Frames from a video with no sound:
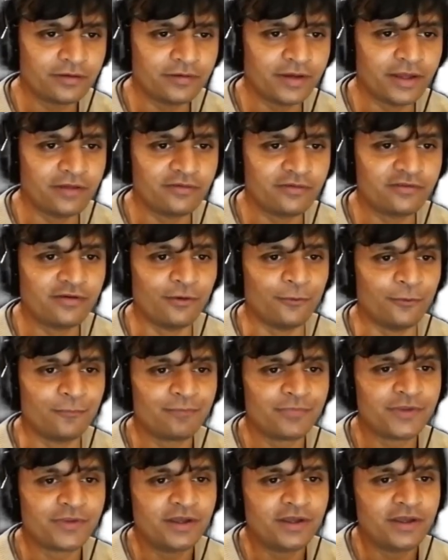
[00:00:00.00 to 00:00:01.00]
Okay, so
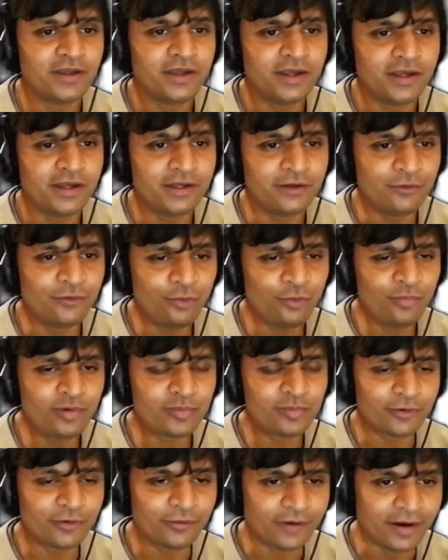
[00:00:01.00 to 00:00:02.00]
in a
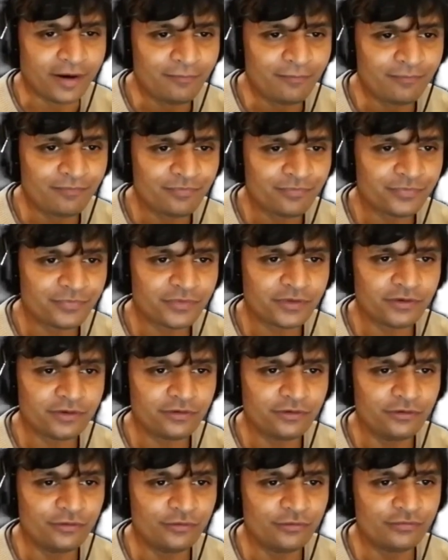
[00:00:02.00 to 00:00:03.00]
normal program,
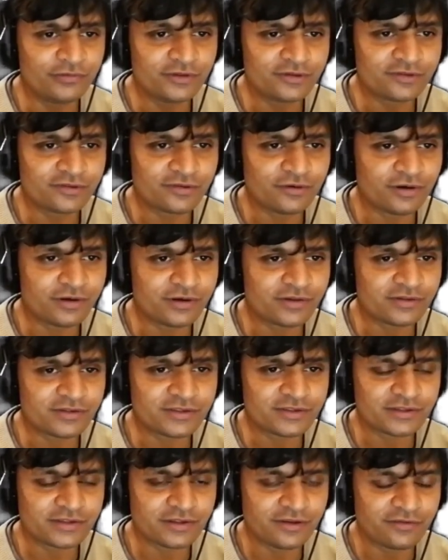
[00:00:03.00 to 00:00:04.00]
you've just
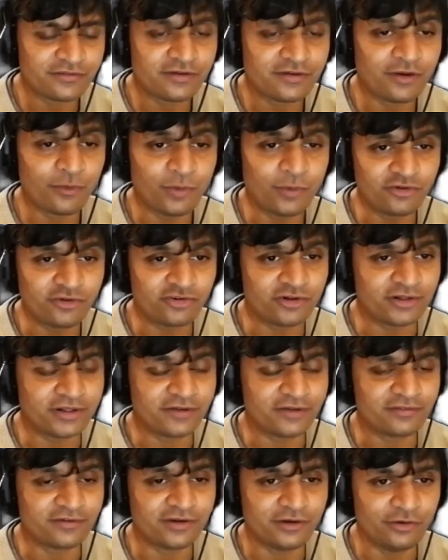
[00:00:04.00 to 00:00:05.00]
got
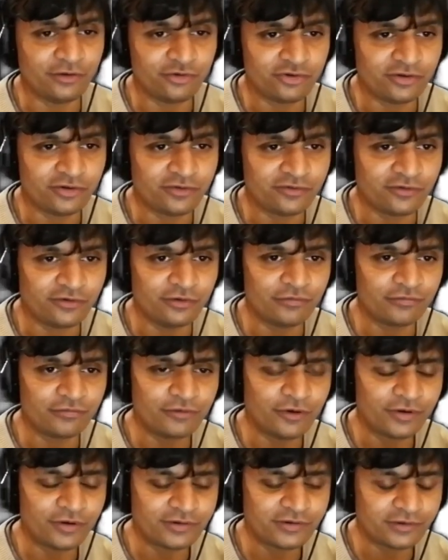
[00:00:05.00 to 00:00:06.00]
sequential execution. So
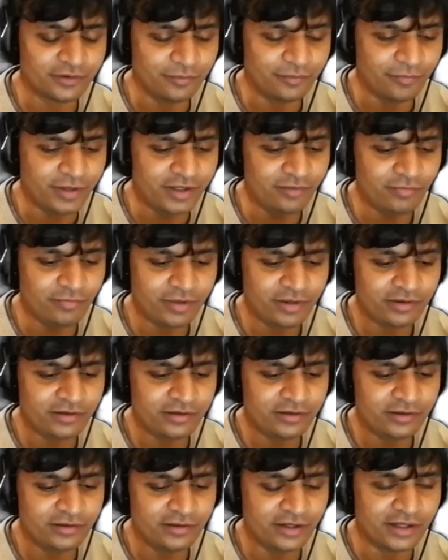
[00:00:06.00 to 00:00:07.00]
you've got a main
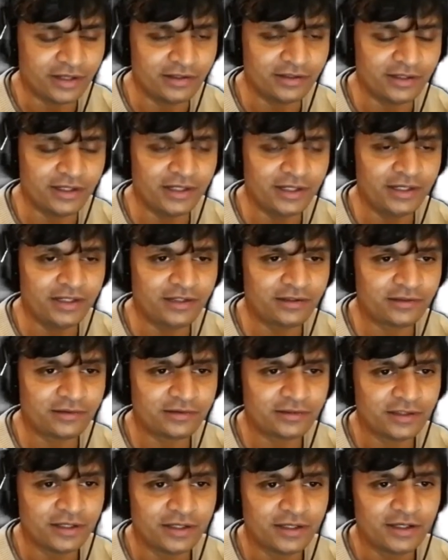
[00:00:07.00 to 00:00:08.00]
method, and in
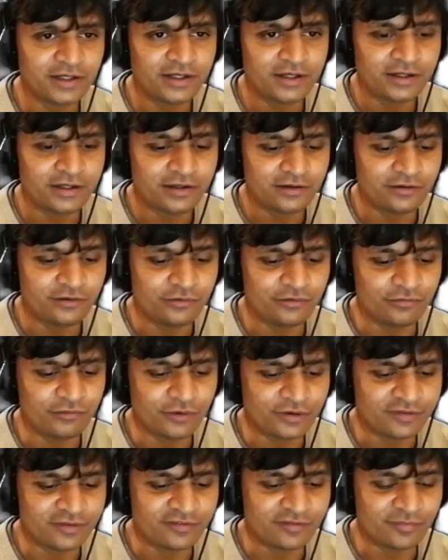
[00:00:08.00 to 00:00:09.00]
it, you've
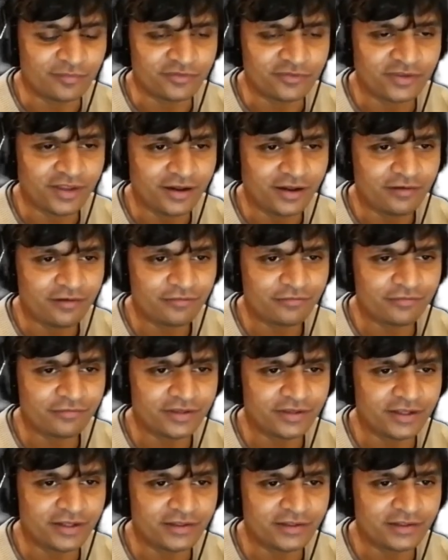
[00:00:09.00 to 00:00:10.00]
got some
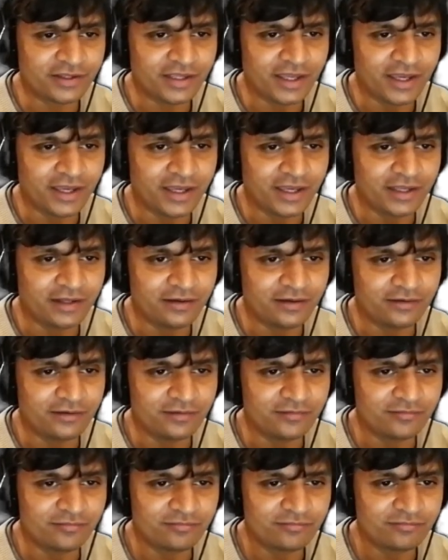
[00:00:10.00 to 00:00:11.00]
stuff that
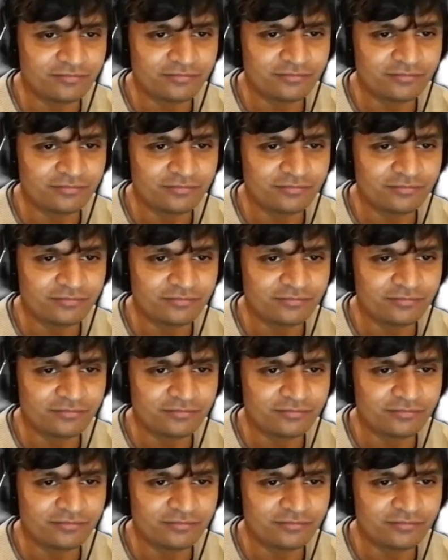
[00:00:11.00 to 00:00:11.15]
can